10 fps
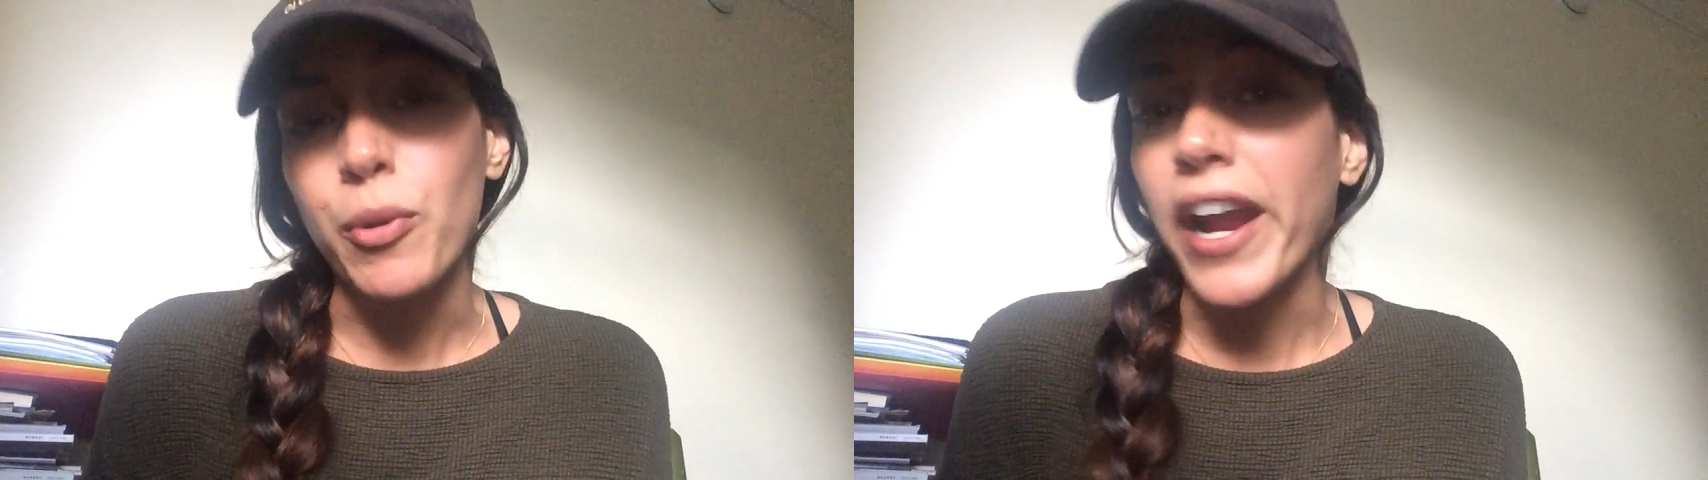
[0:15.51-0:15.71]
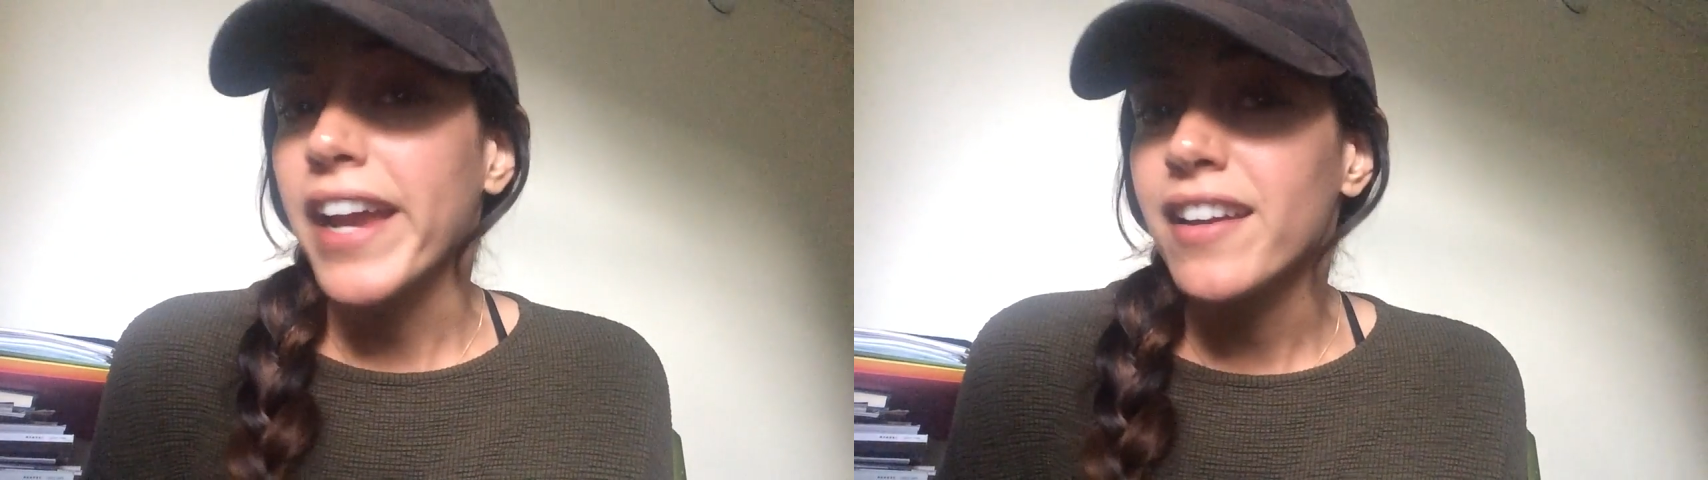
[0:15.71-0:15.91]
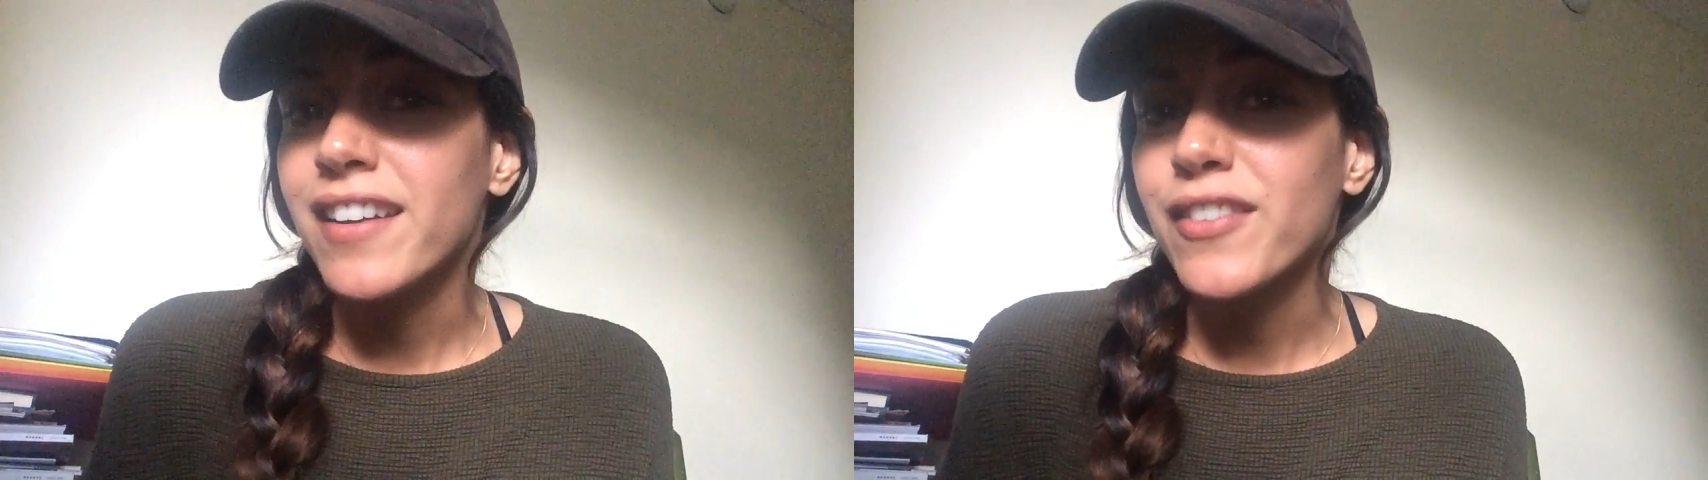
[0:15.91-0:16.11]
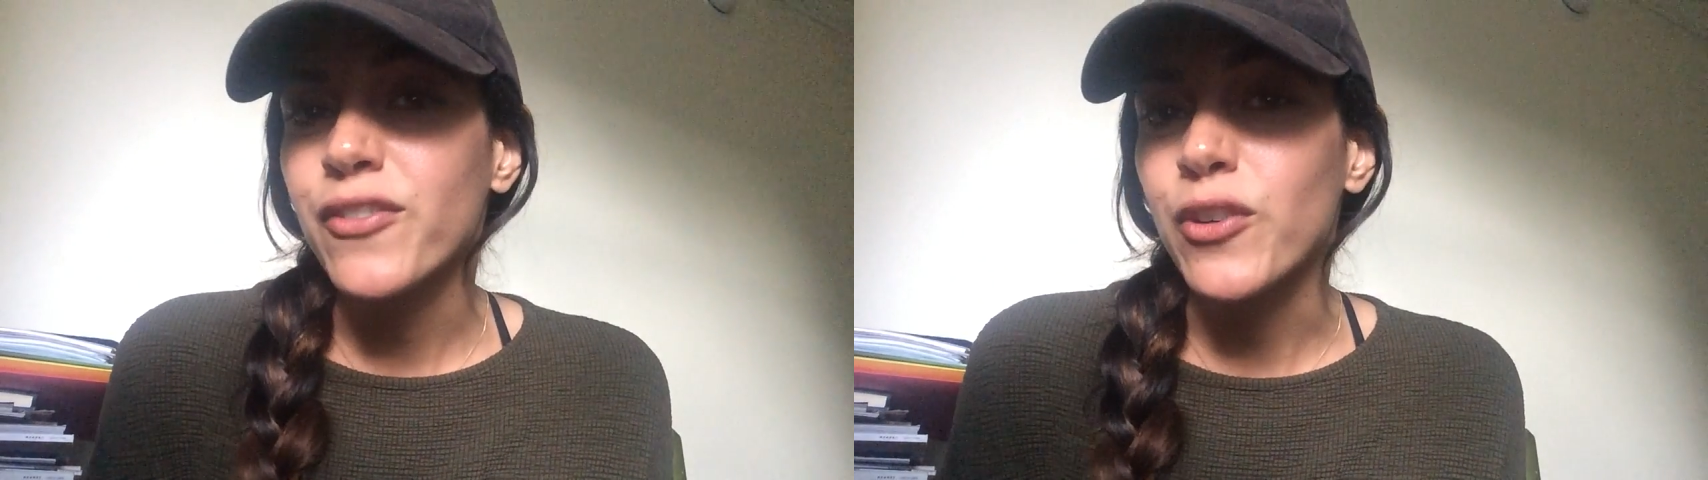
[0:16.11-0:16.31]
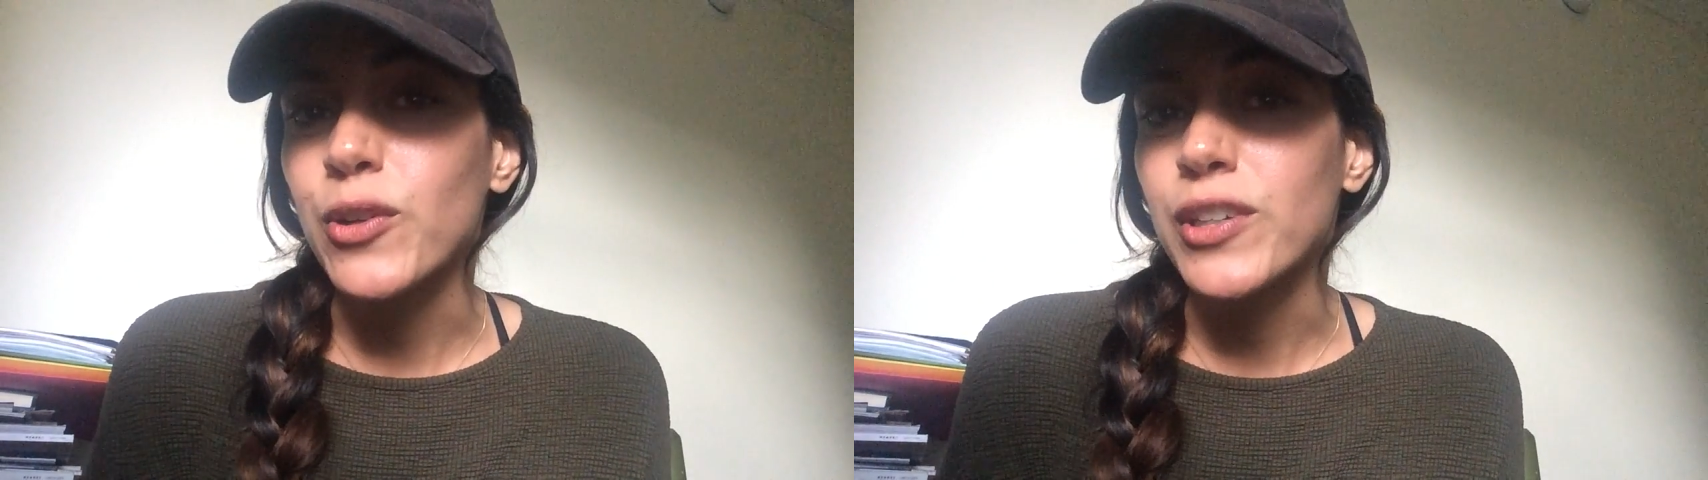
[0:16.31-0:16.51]
pray
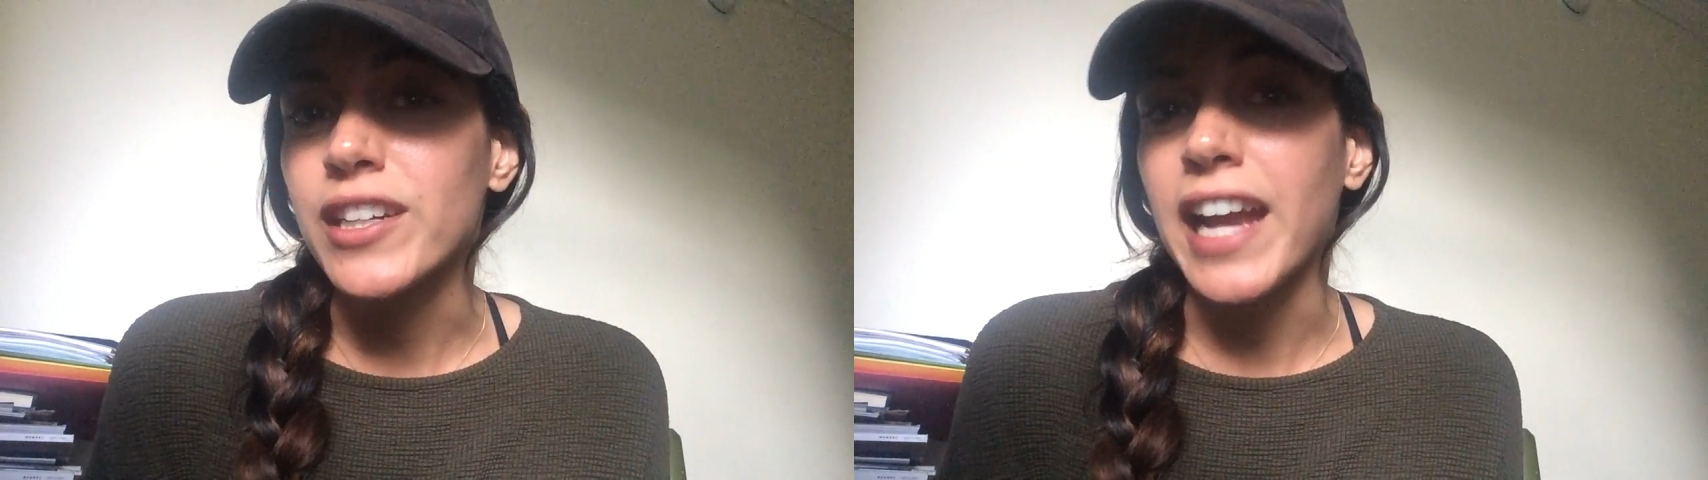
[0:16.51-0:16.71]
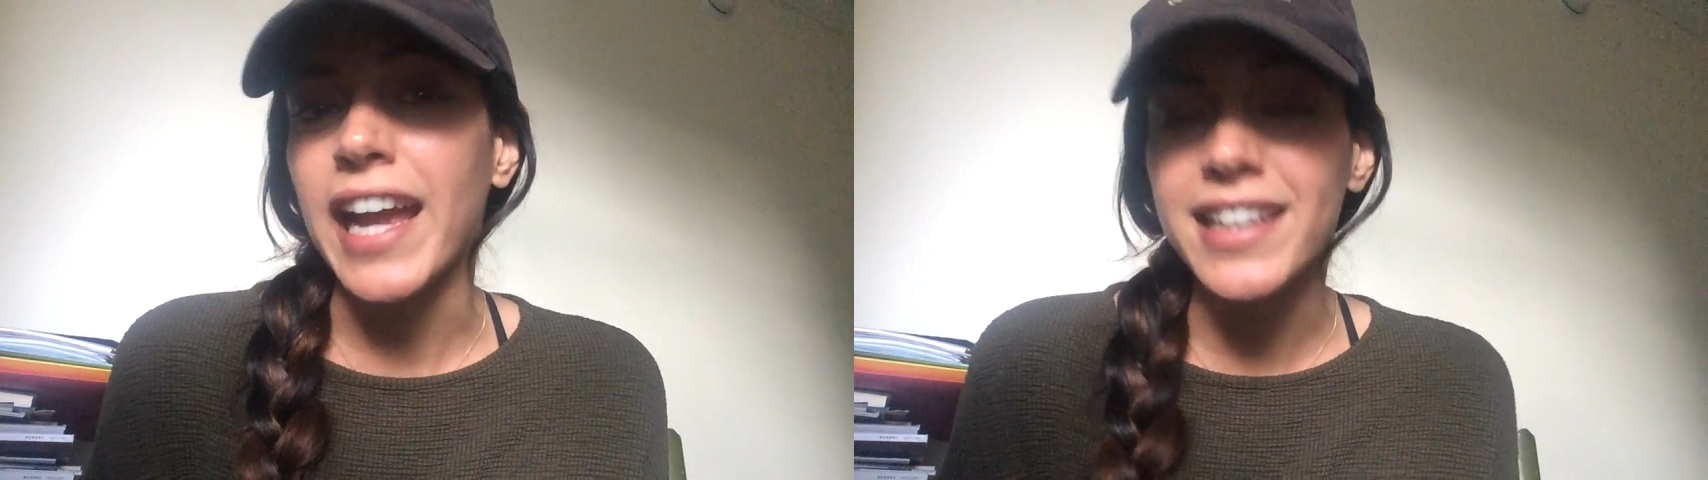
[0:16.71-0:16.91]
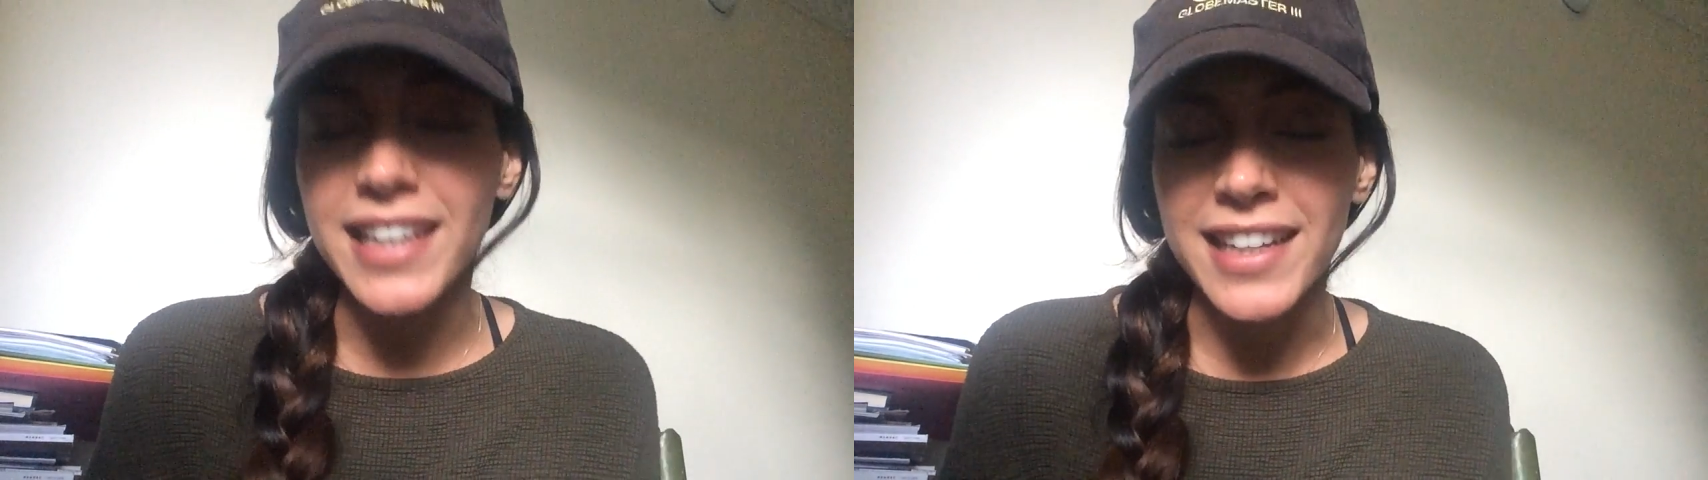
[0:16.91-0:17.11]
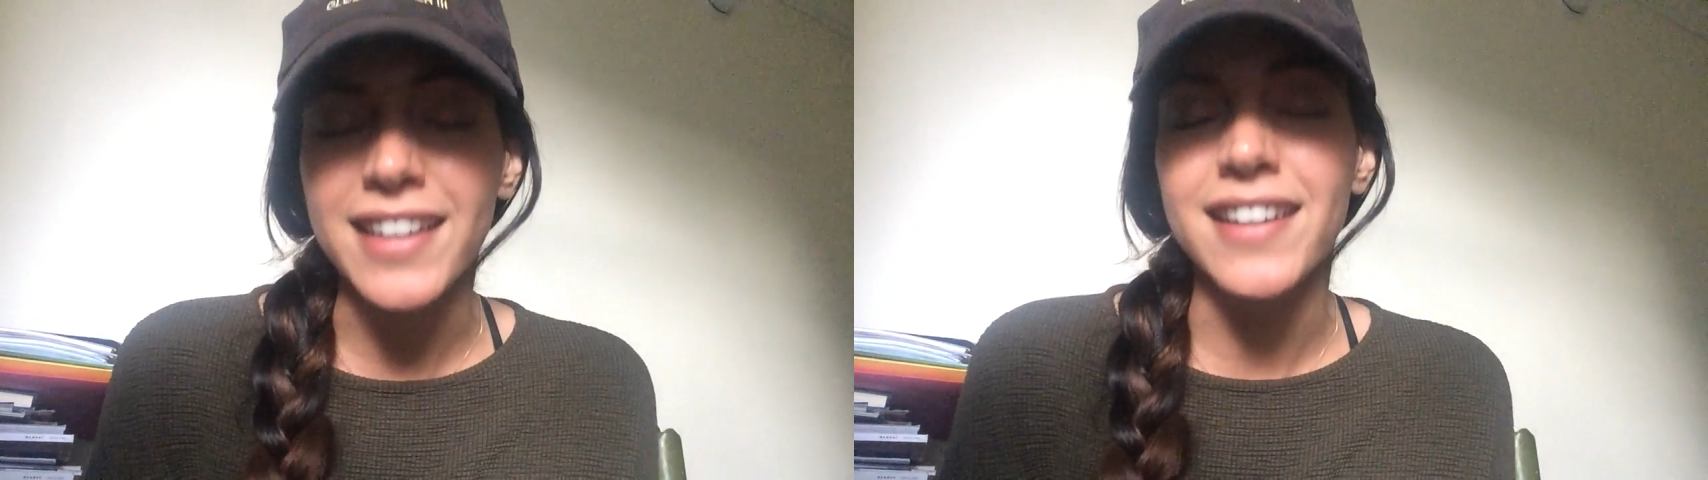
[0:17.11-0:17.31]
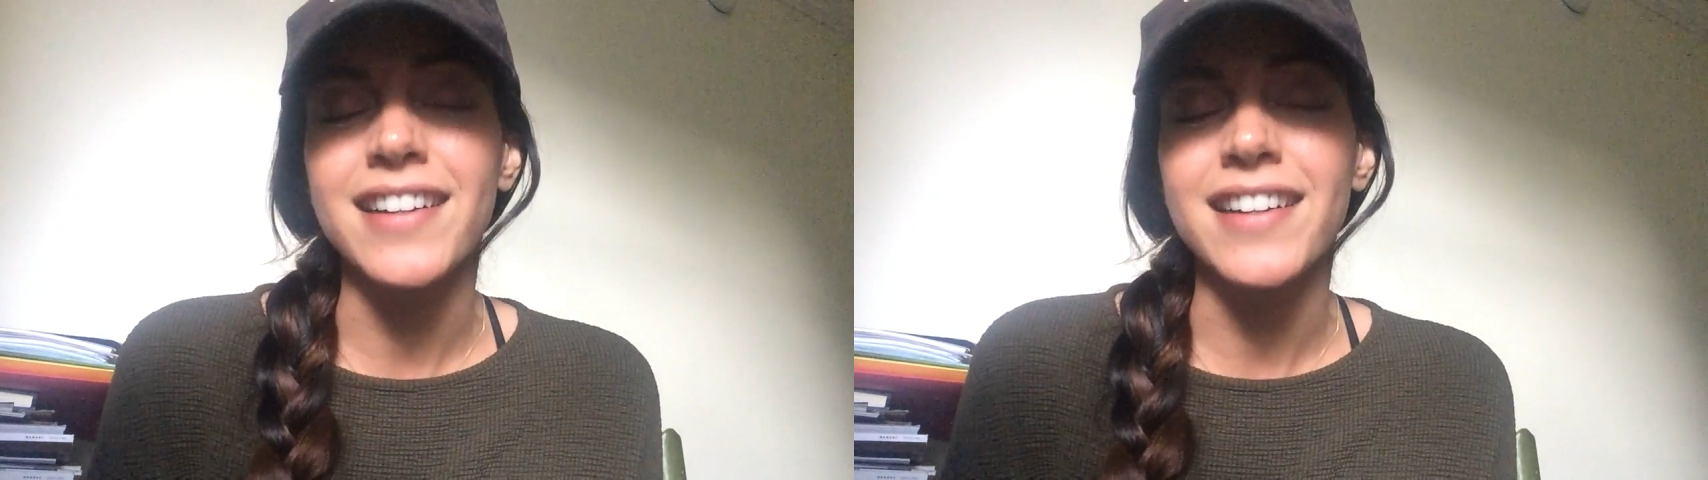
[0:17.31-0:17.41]
for Haiti.